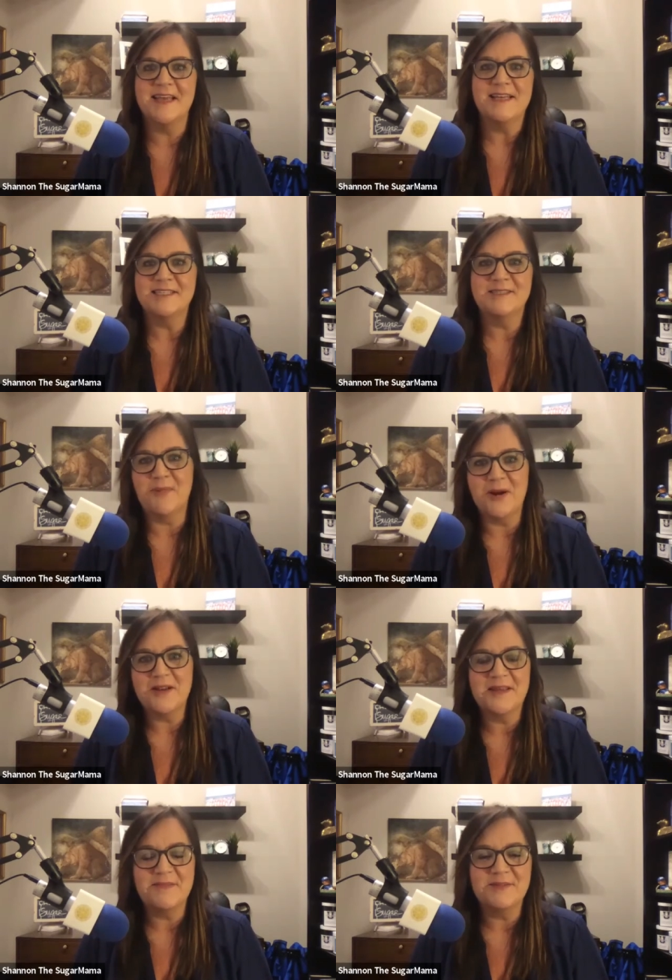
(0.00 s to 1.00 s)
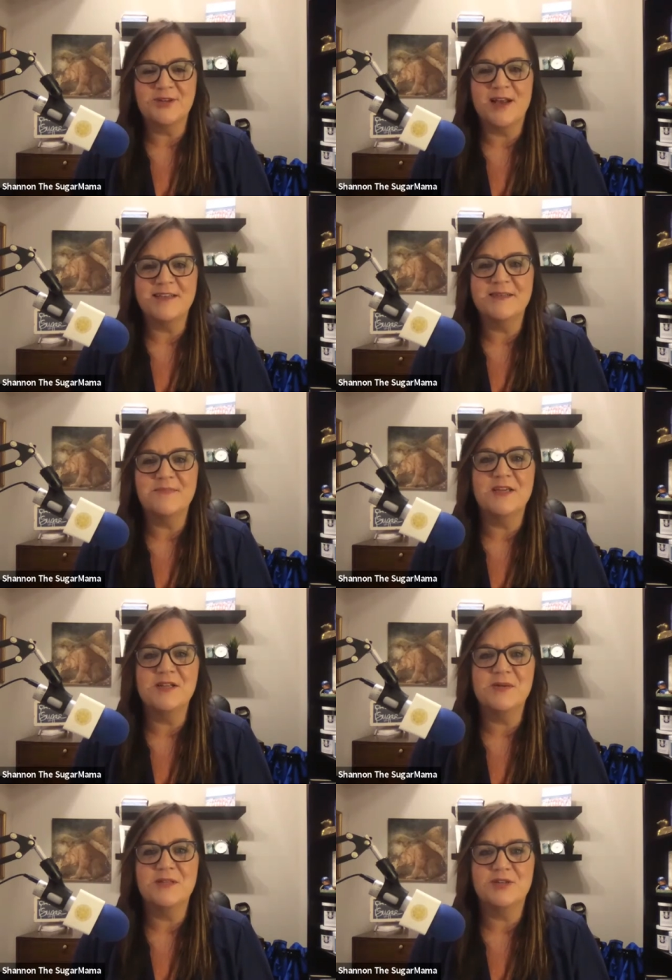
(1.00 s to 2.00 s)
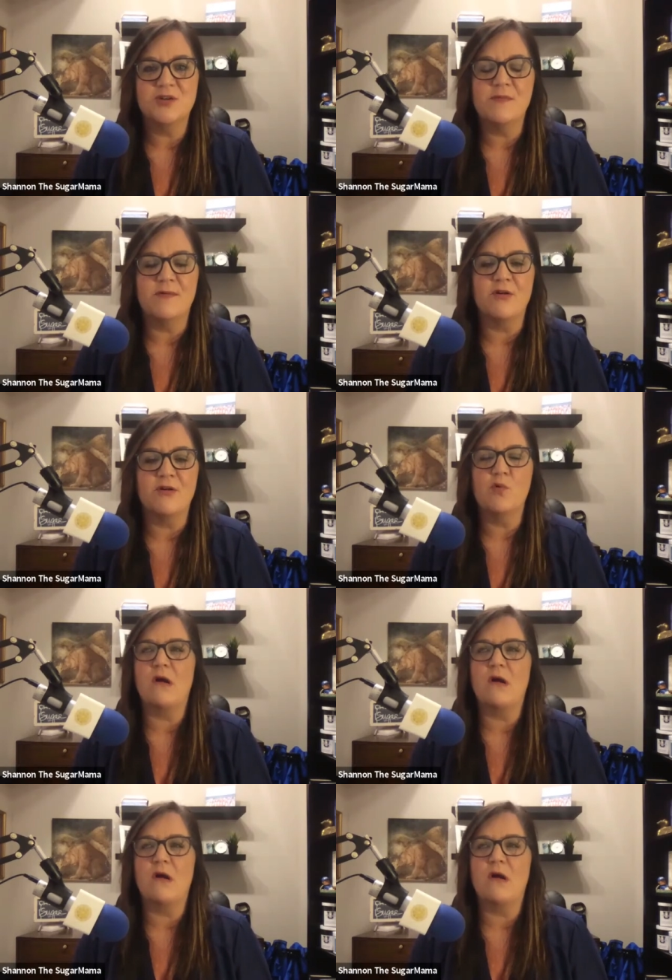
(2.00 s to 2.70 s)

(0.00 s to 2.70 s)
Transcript: sparked them to try something new in the treatment room.